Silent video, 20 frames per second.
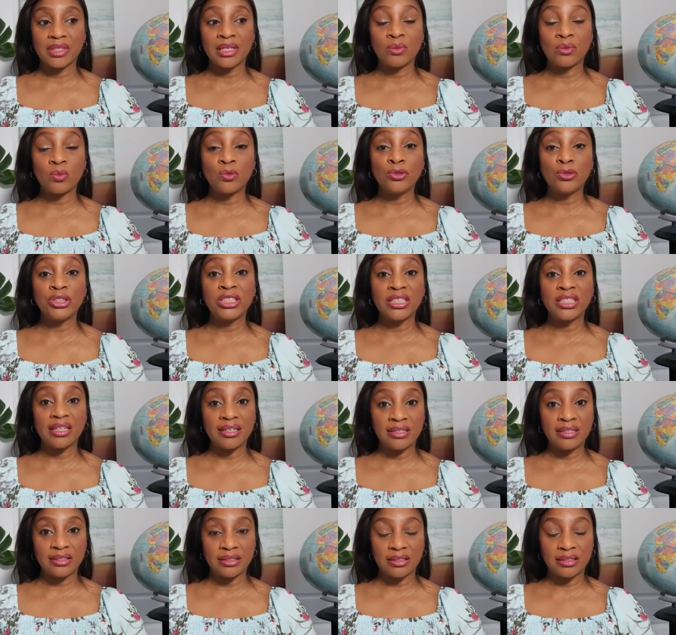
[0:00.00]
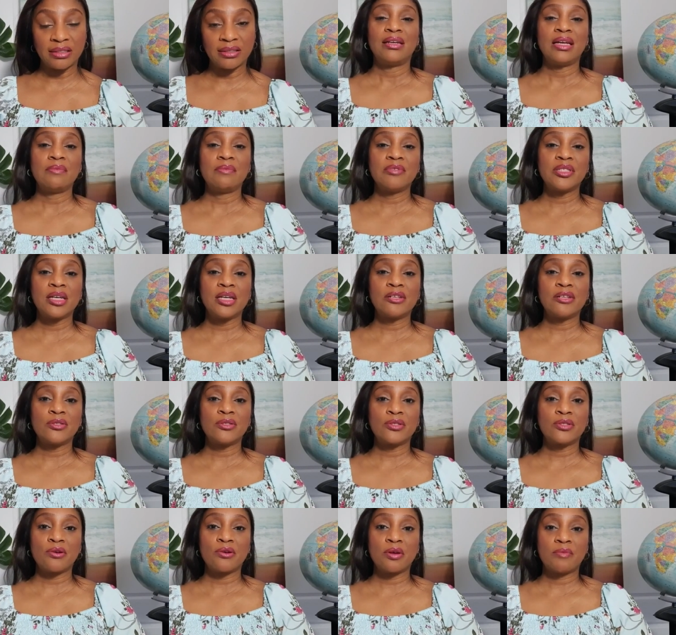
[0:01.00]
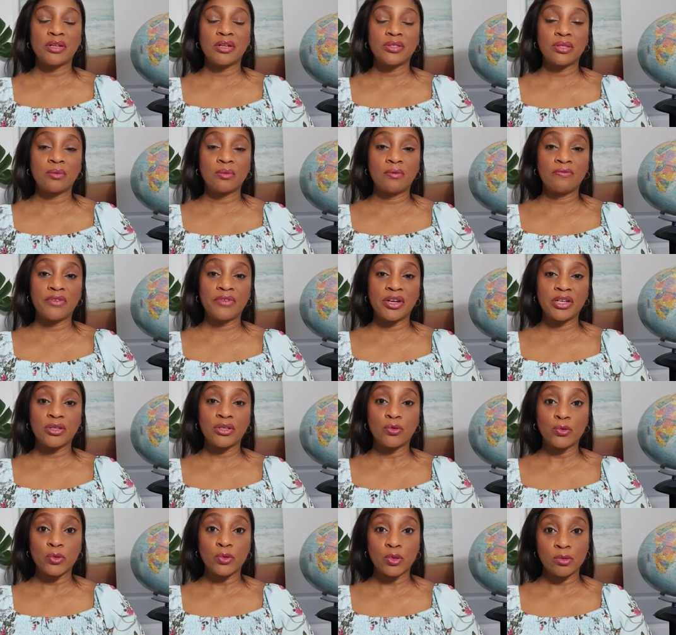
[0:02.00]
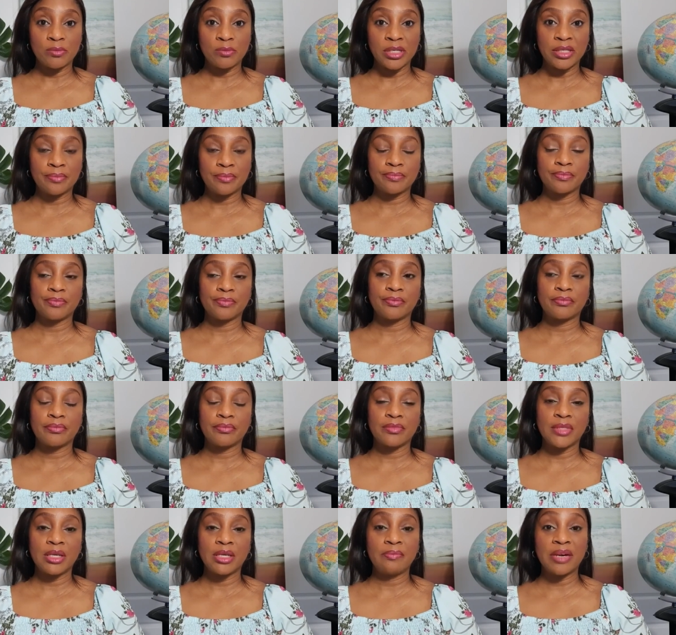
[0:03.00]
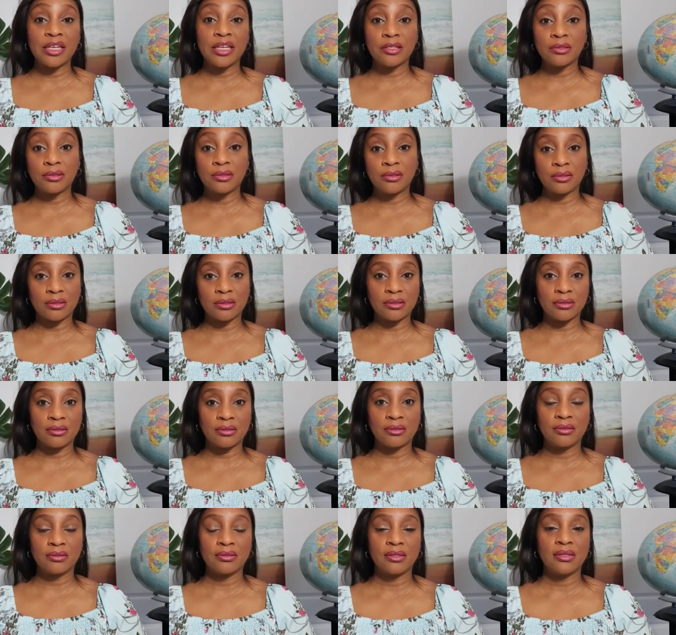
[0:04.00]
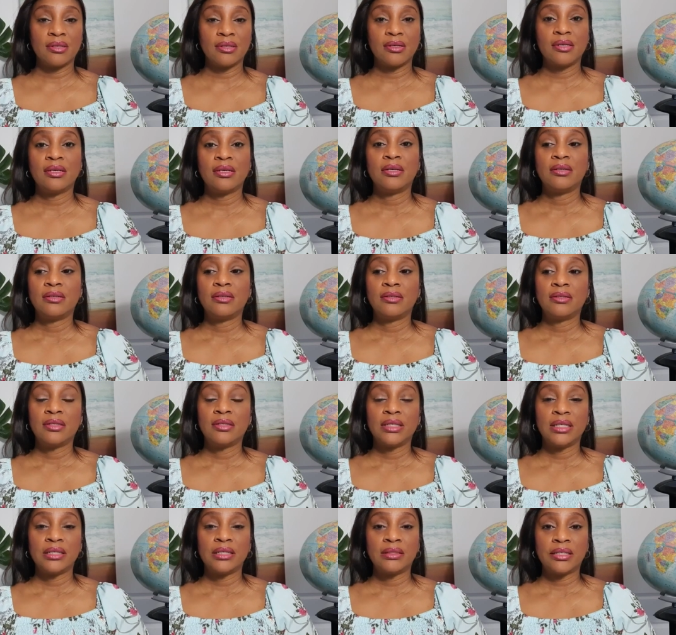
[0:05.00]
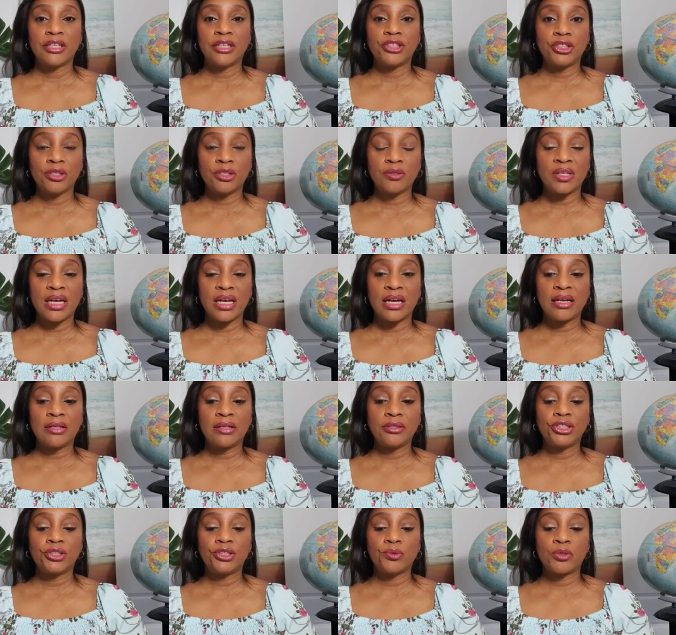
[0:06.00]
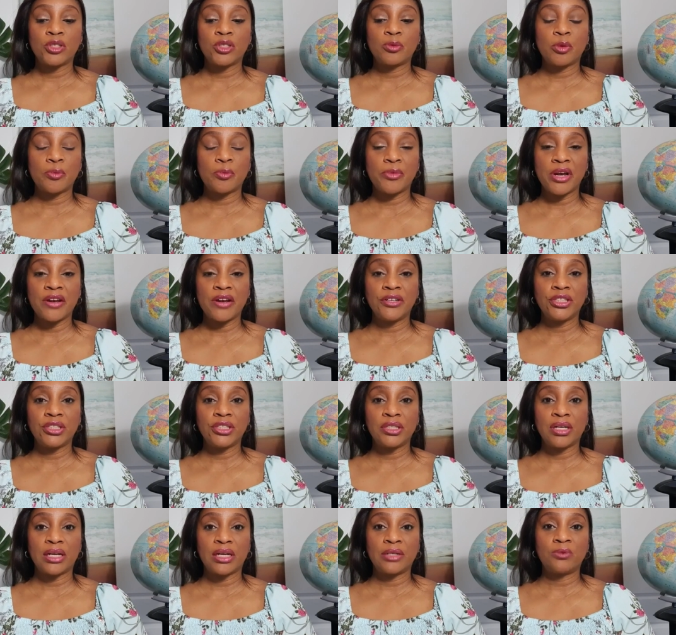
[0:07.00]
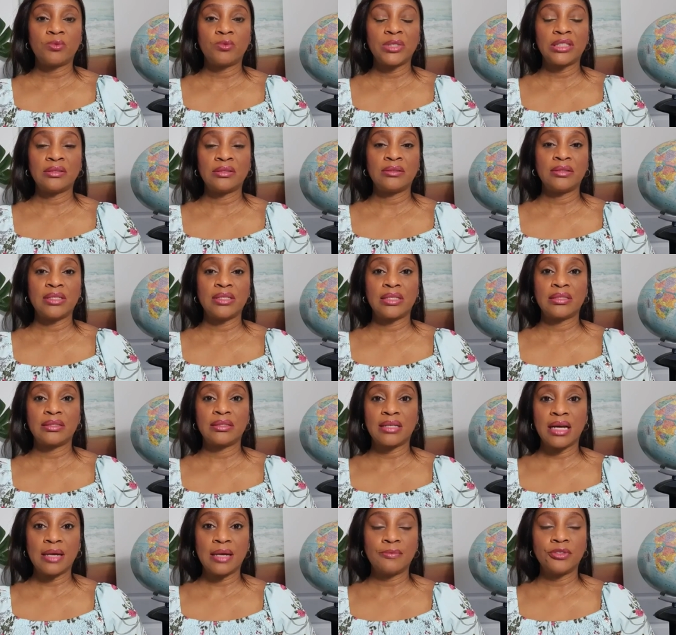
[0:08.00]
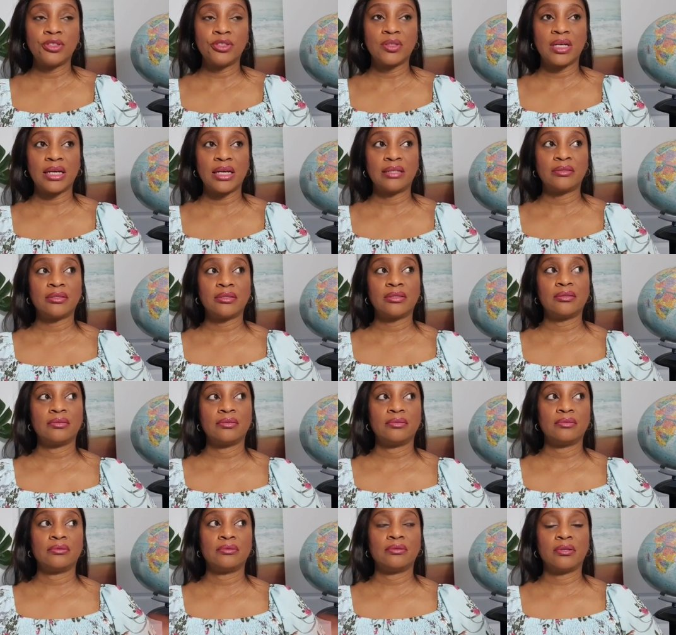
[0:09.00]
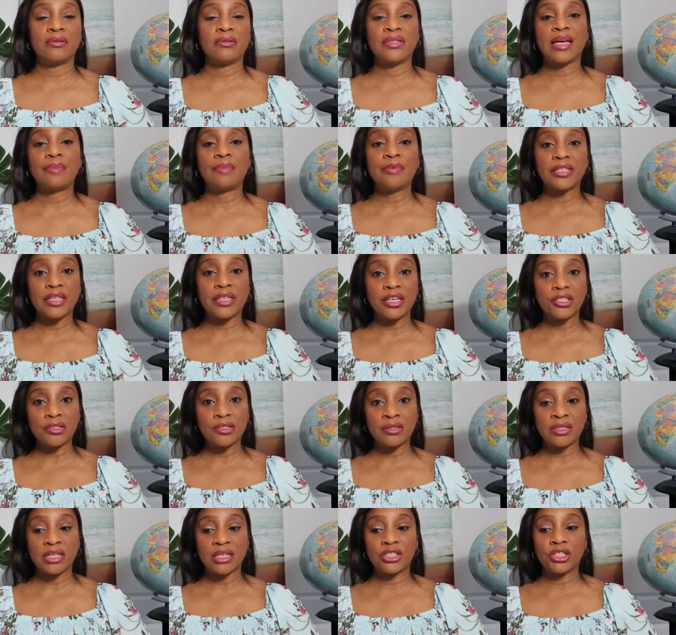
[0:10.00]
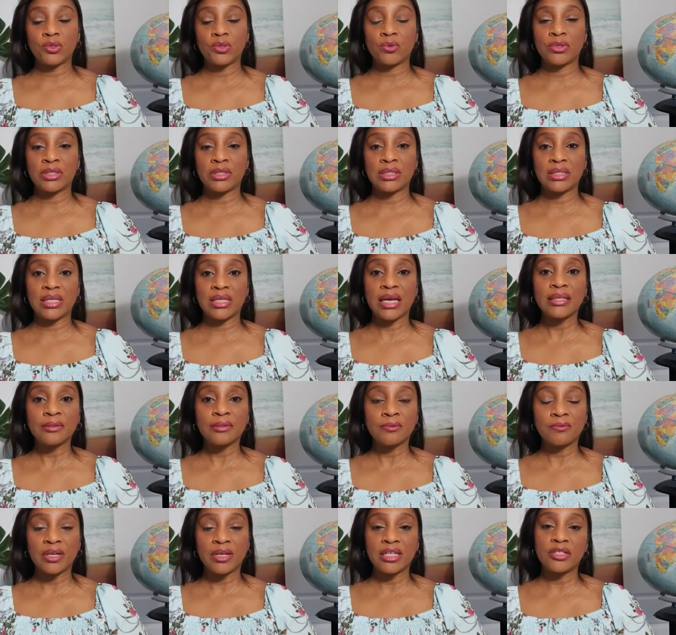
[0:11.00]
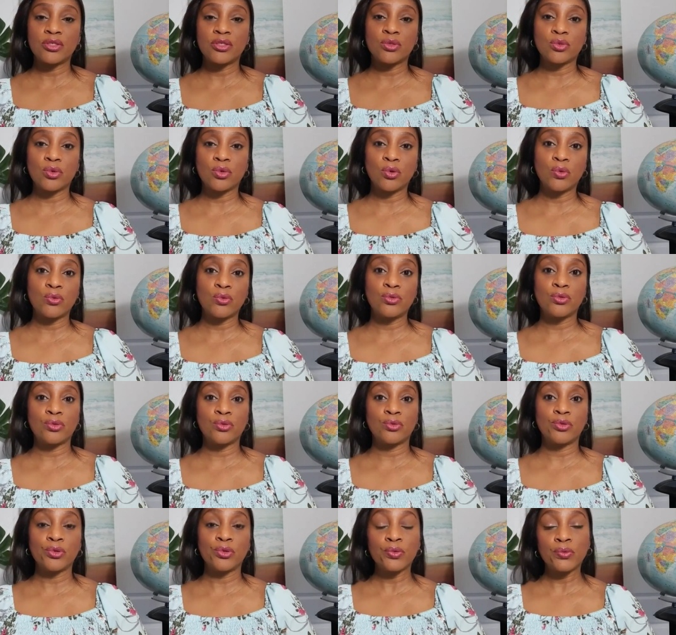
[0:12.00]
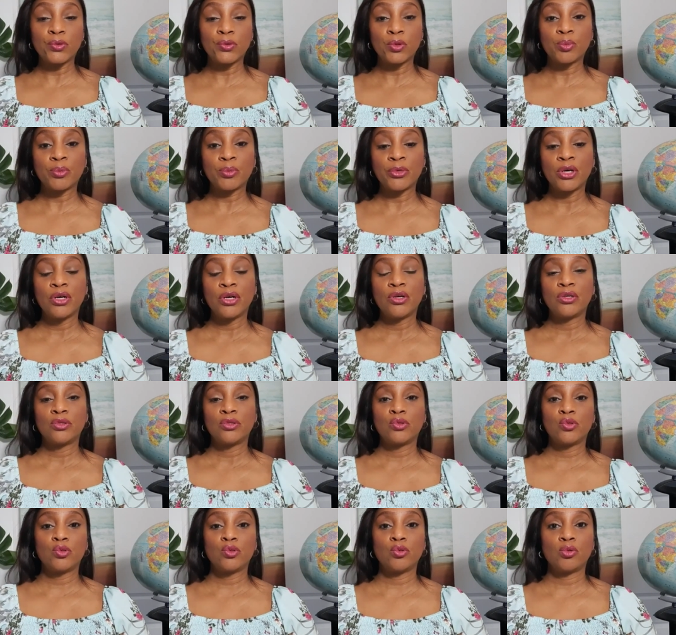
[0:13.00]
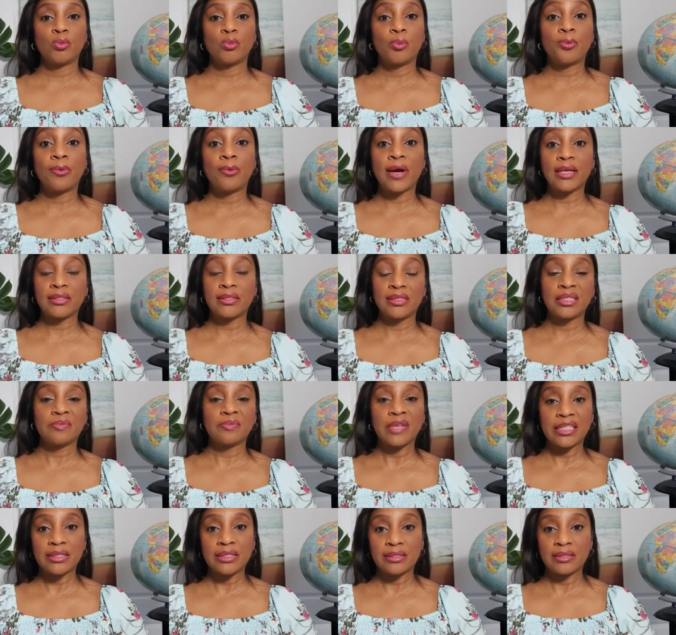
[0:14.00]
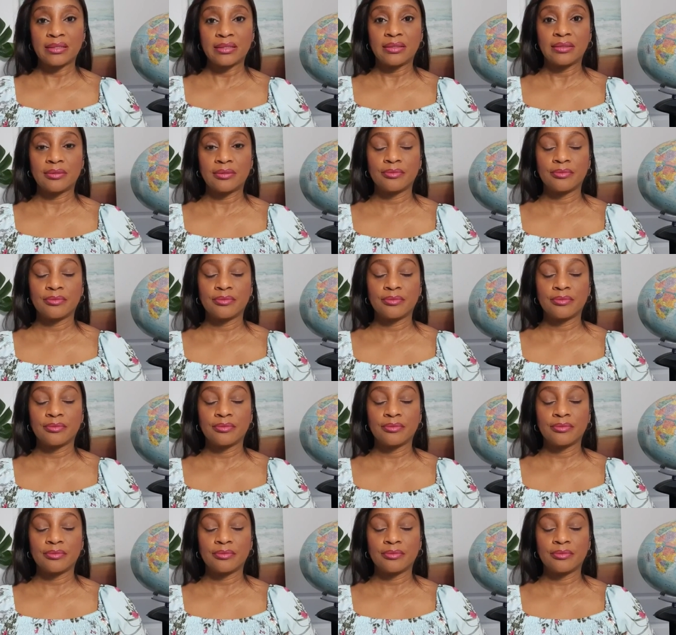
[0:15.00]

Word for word: It won't change. Let me tell you a story about someone very close to me, a medical doctor. In Nigeria, she was preparing. She had written exams. She had done the applications and she was getting ready to go to Europe to practice medicine.